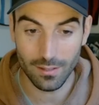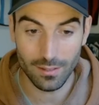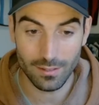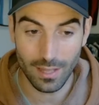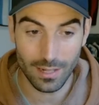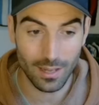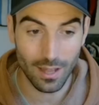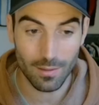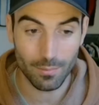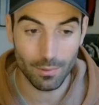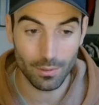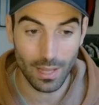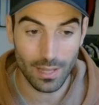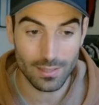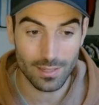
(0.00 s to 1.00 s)
deadline.
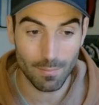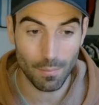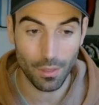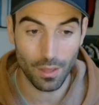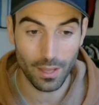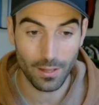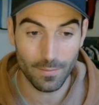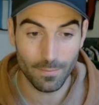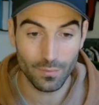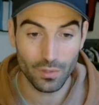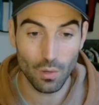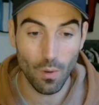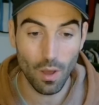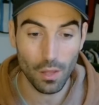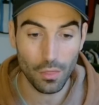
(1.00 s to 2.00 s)
We'll get something.
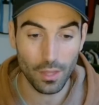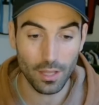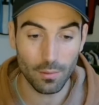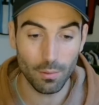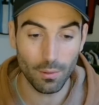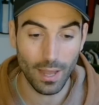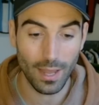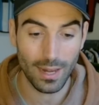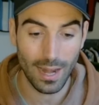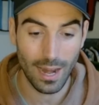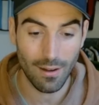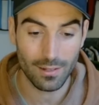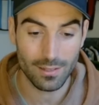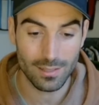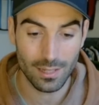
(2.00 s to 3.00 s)
Do I think we'll get
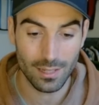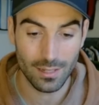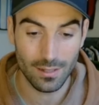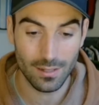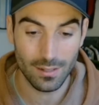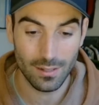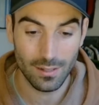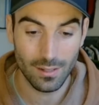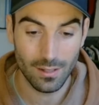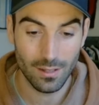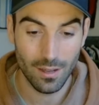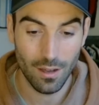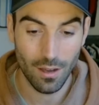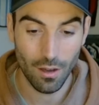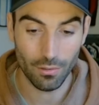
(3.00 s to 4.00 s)
clarity
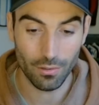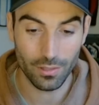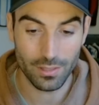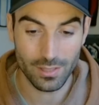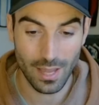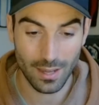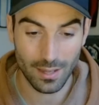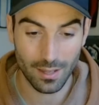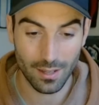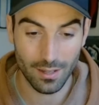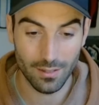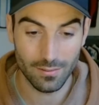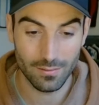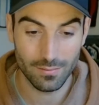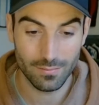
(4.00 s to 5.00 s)
on Saka?